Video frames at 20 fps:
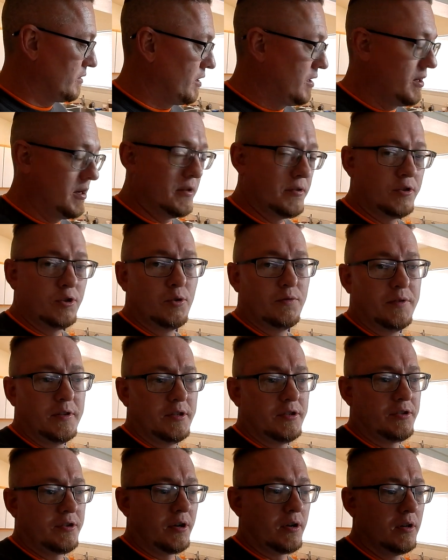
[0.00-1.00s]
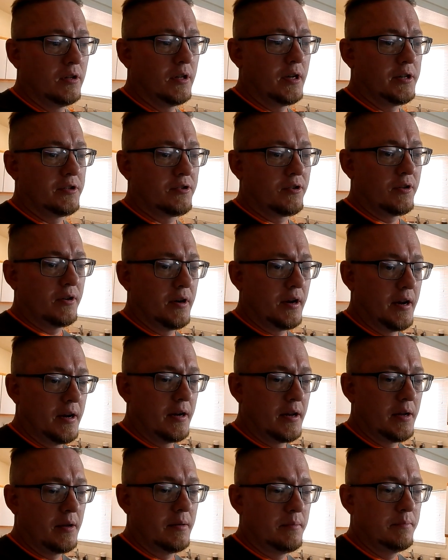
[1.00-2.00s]
uh, the UV sterilizer
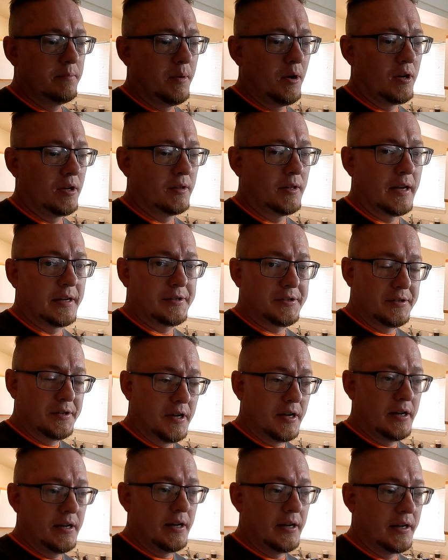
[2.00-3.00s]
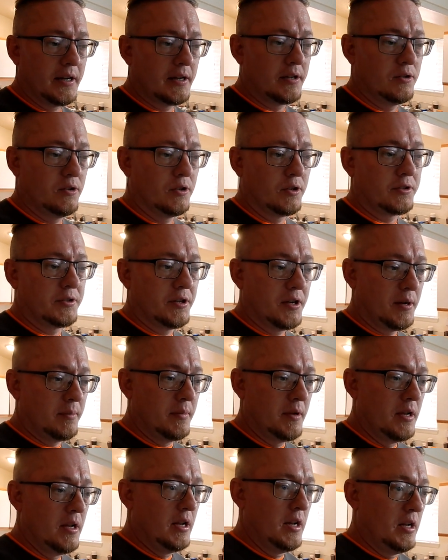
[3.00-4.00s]
and I bought it last night. I got it hooked
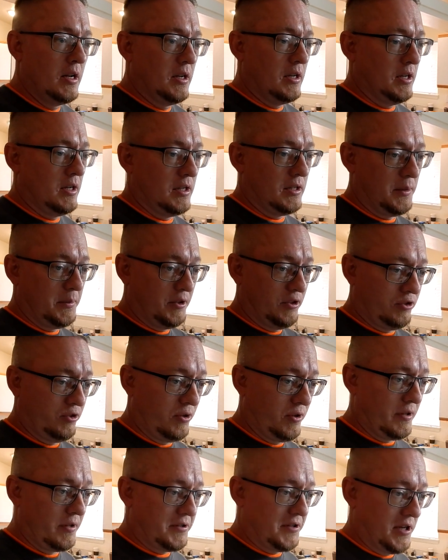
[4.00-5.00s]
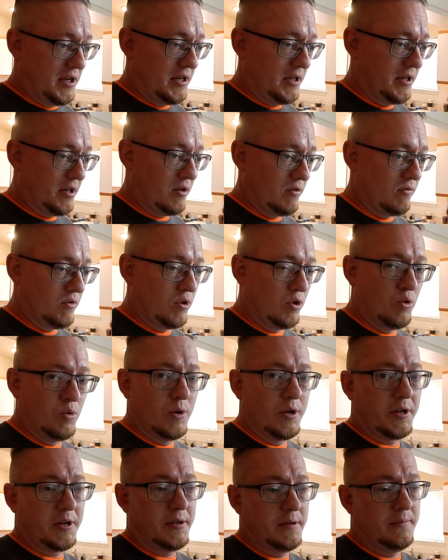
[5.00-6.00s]
up. Uh, let me show you the tank here real
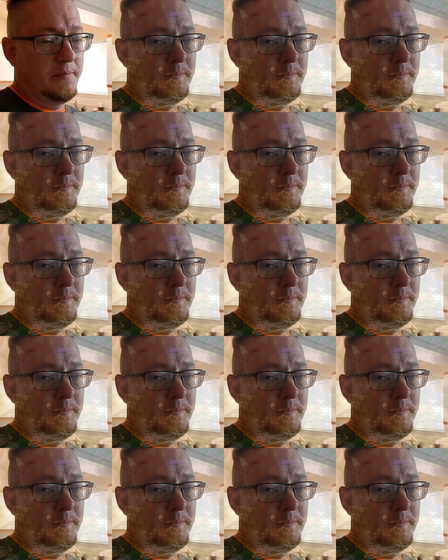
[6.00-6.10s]
quick.